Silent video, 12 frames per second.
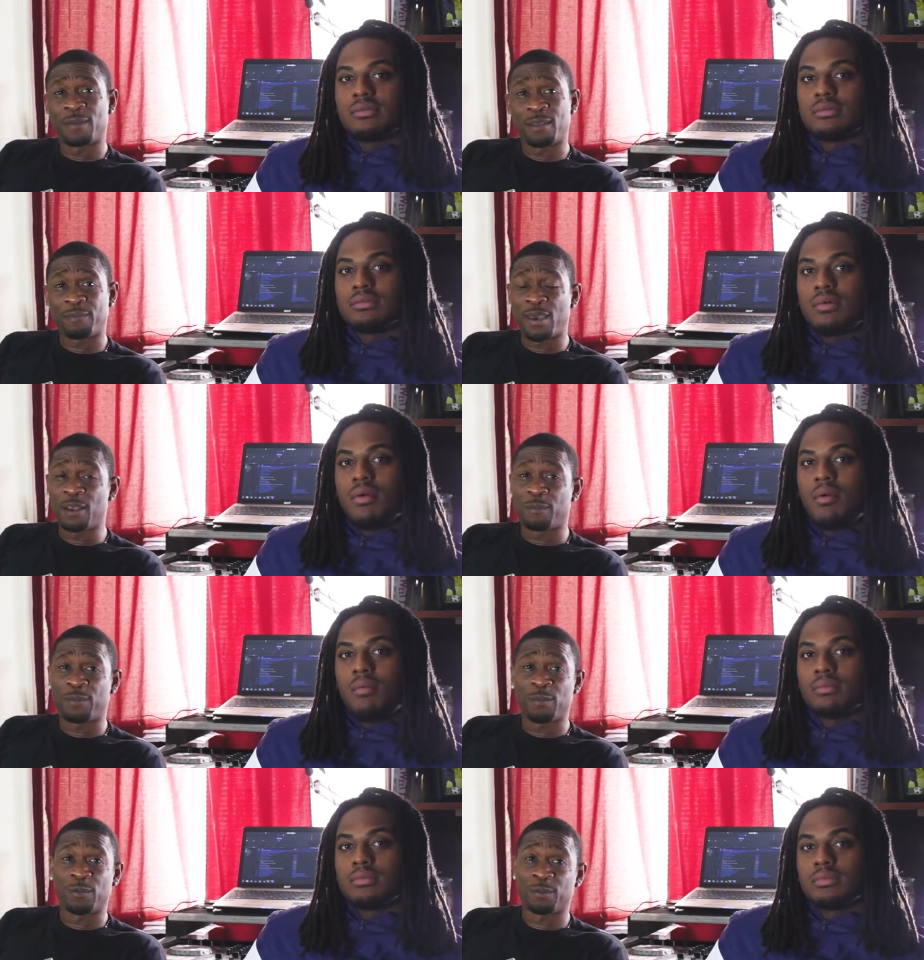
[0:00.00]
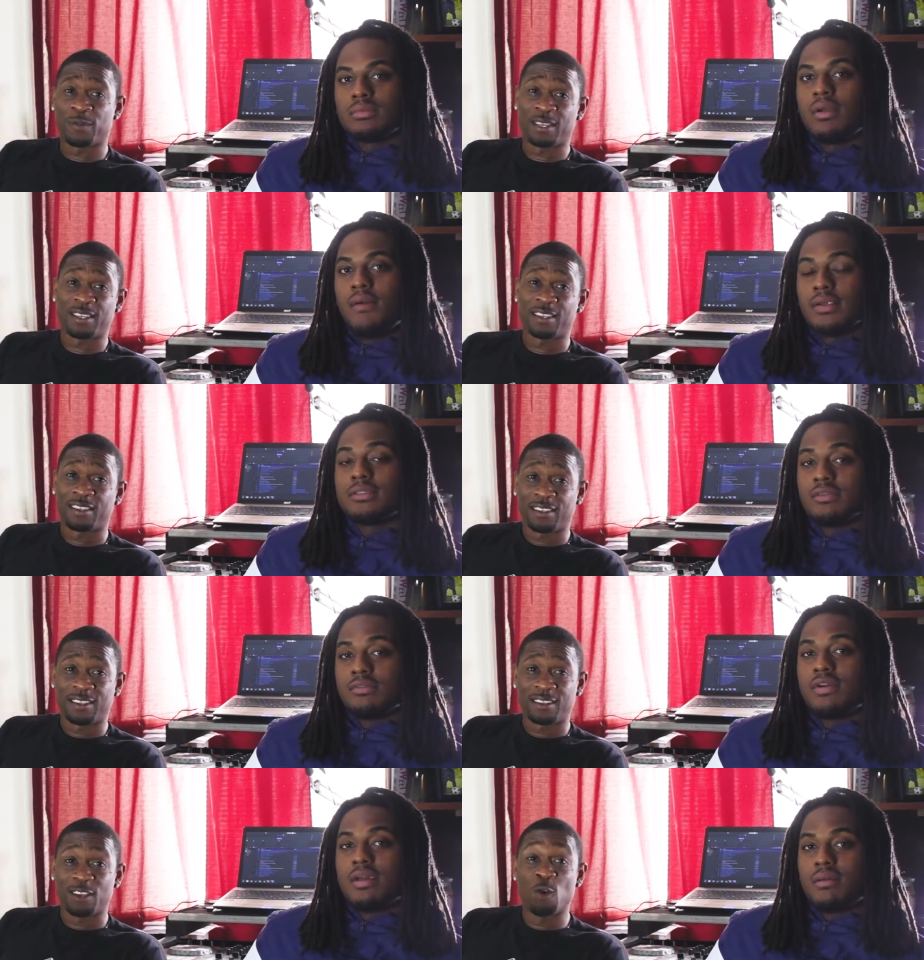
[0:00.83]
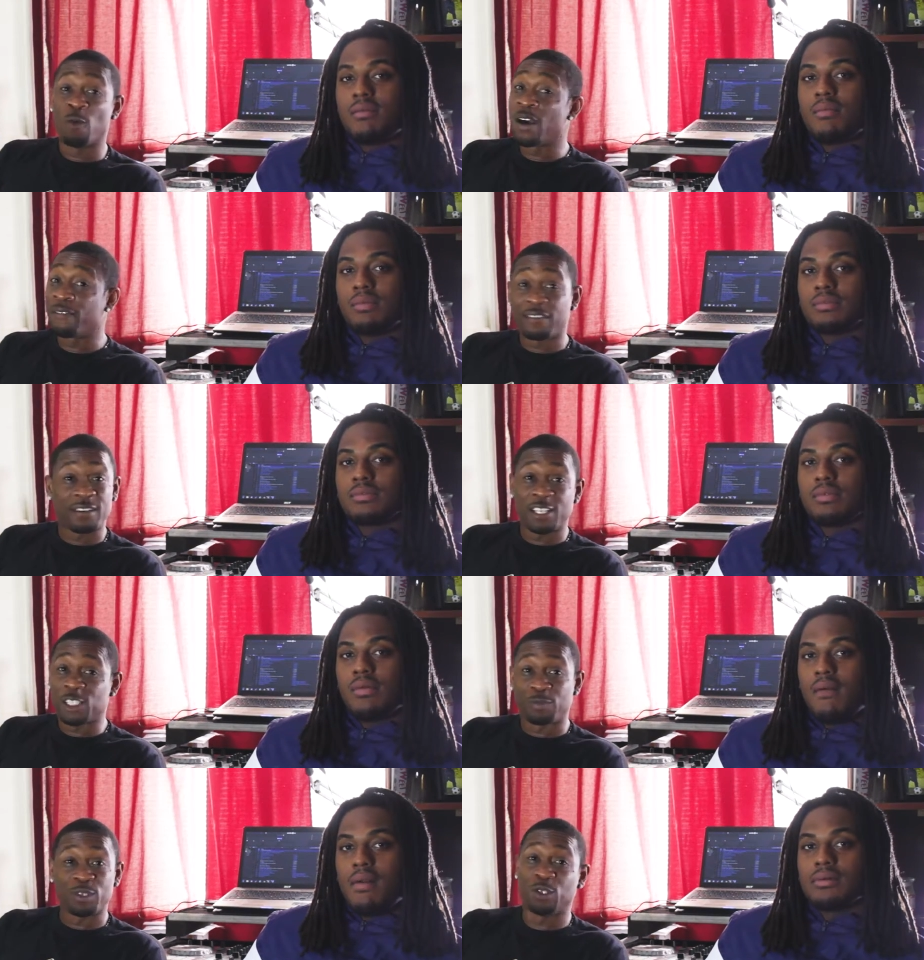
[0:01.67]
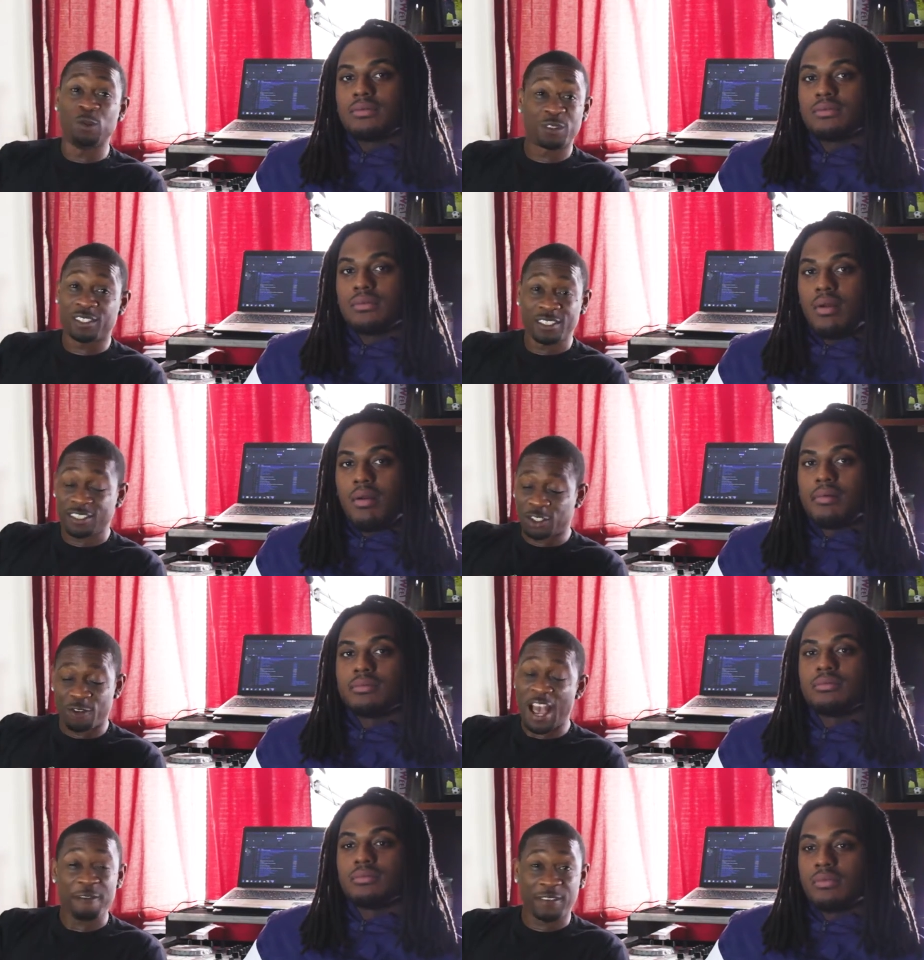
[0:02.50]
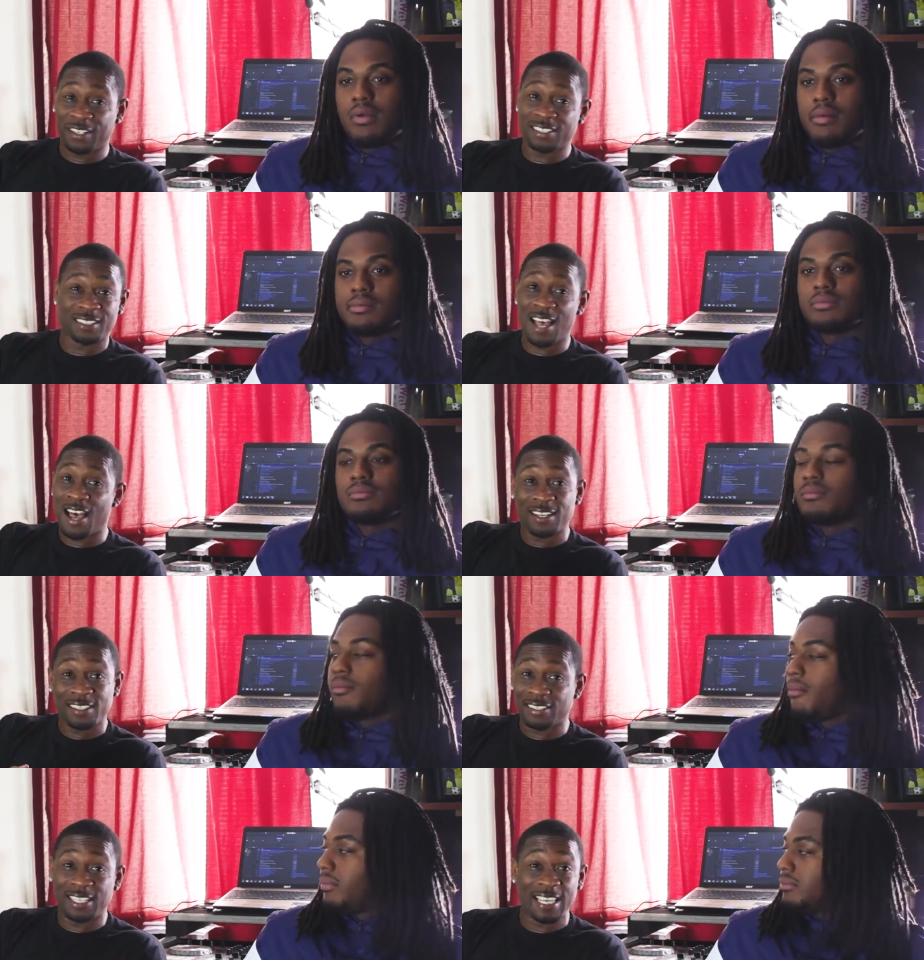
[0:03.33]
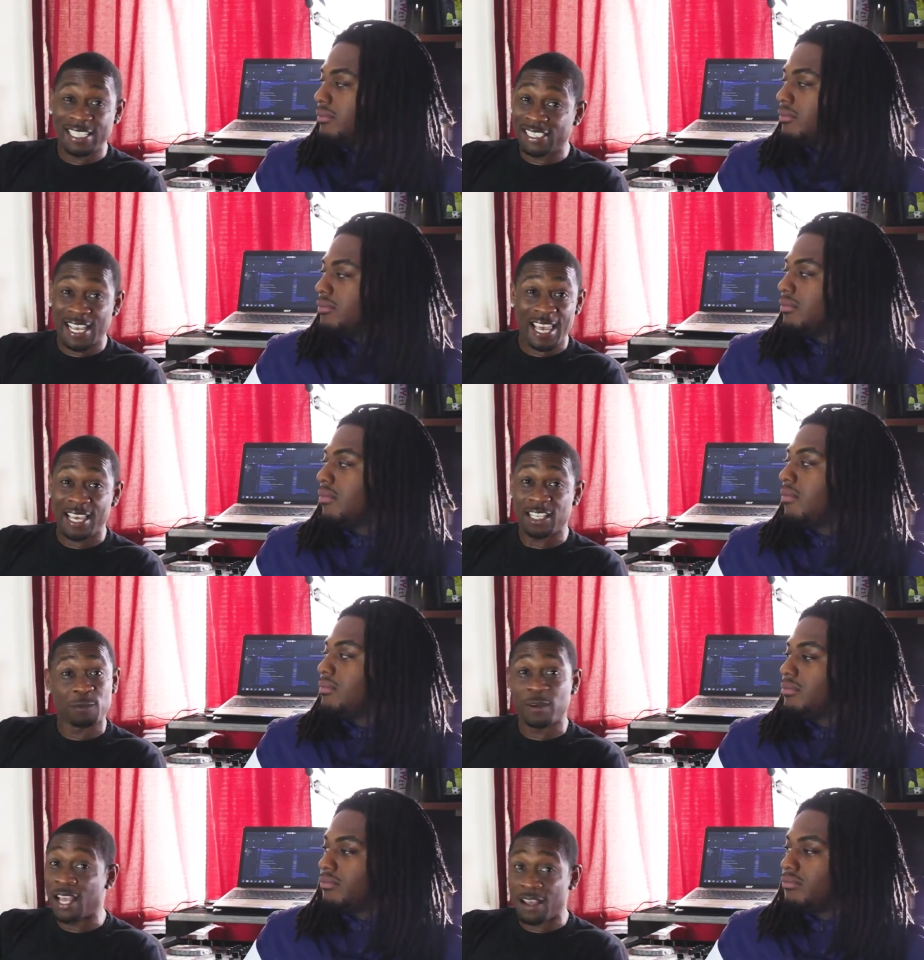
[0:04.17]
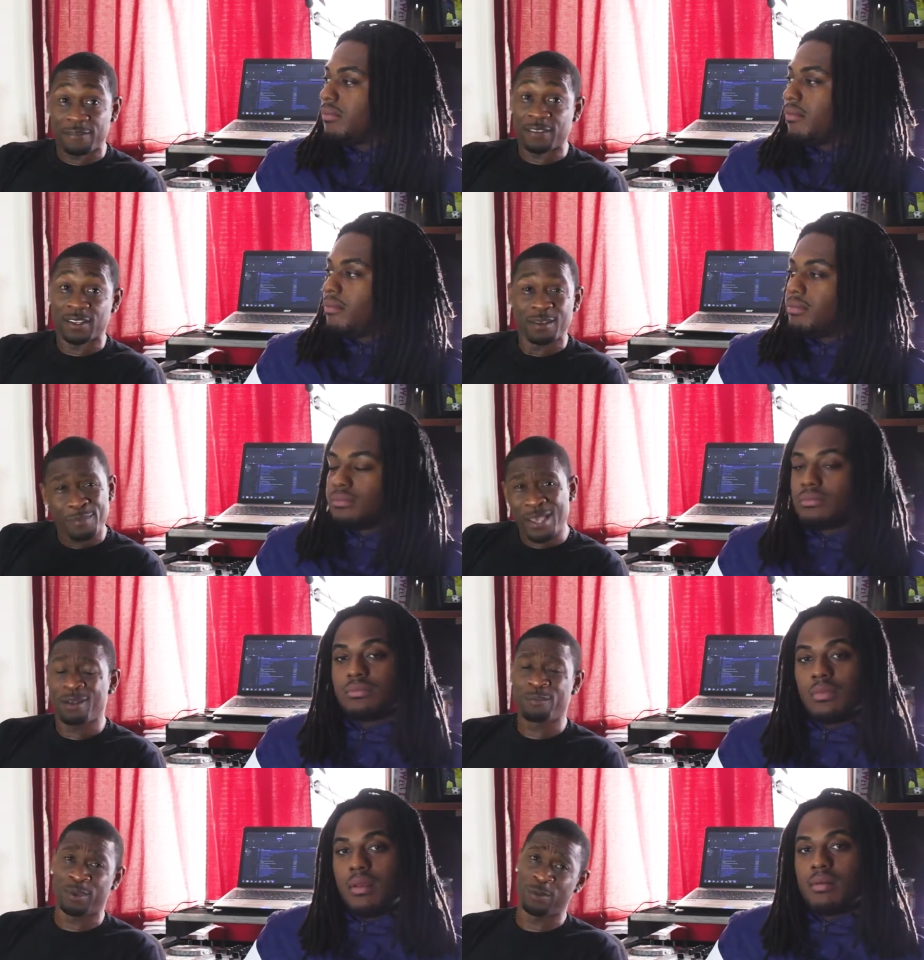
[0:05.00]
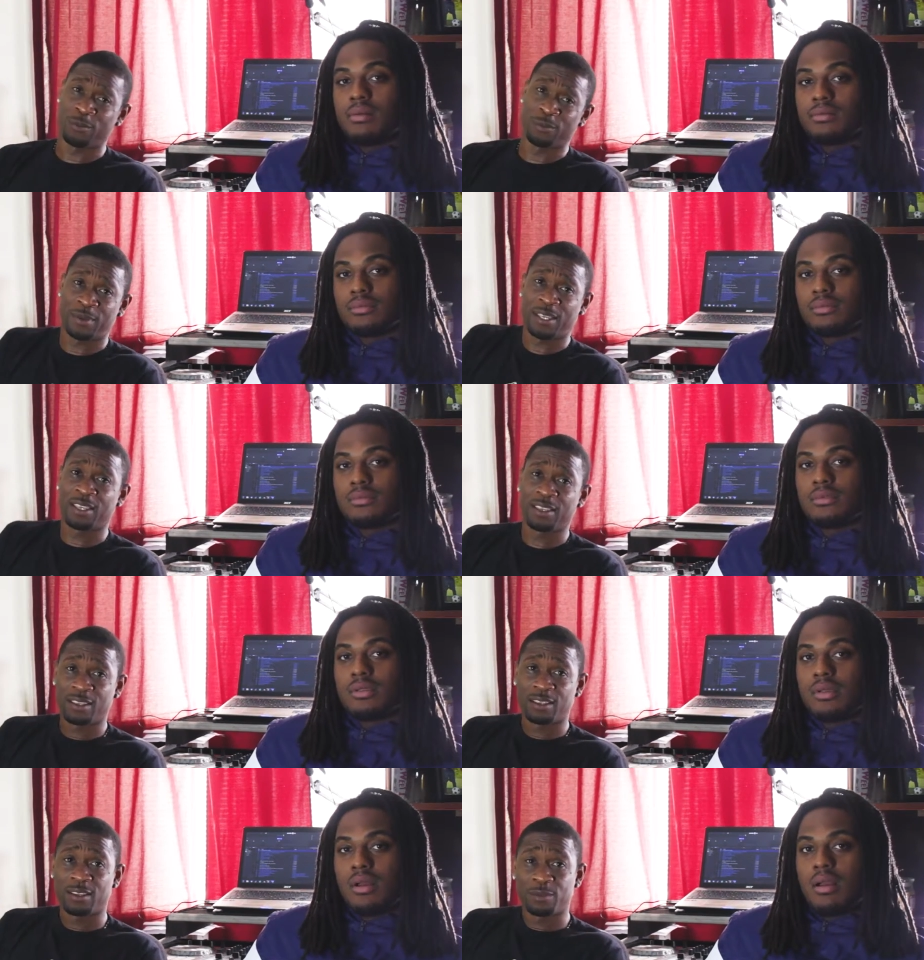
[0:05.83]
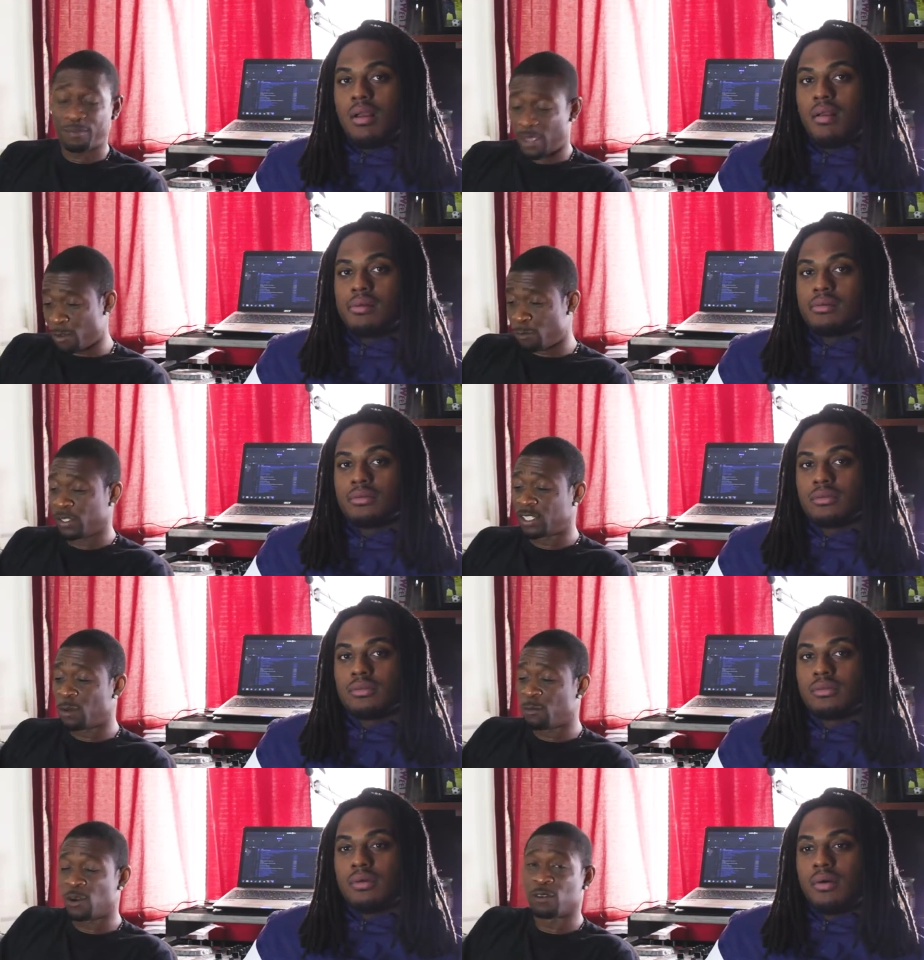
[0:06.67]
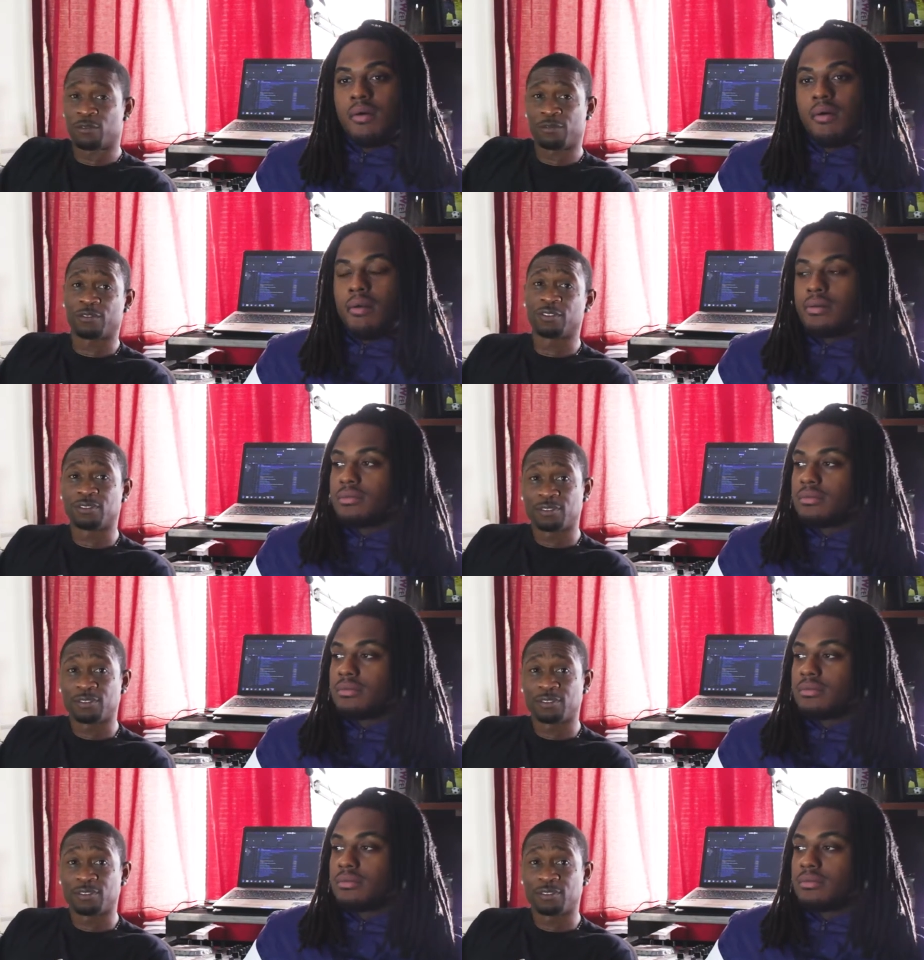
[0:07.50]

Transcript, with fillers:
Speaker 1: man. Pay the people, man. That's a fact. Whoever it is, producers, graphic designers, D Js, whatever. Pay the people, man. Pay them what they're worth.